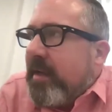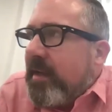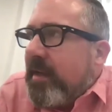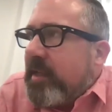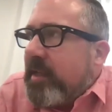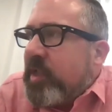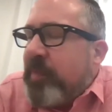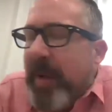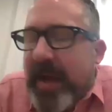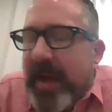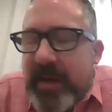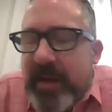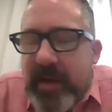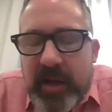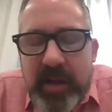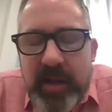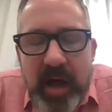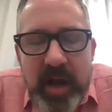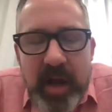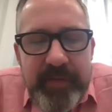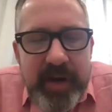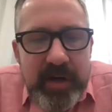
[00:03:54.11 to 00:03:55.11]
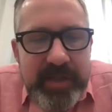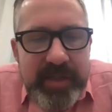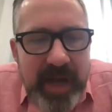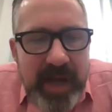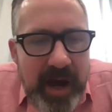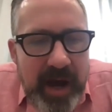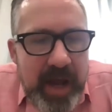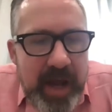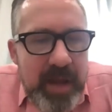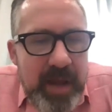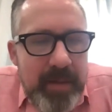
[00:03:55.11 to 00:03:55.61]
spent a lot of their
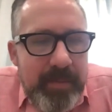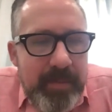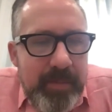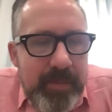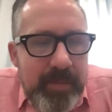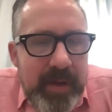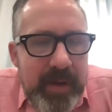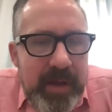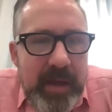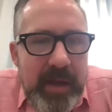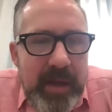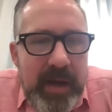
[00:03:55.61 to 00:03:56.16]
time,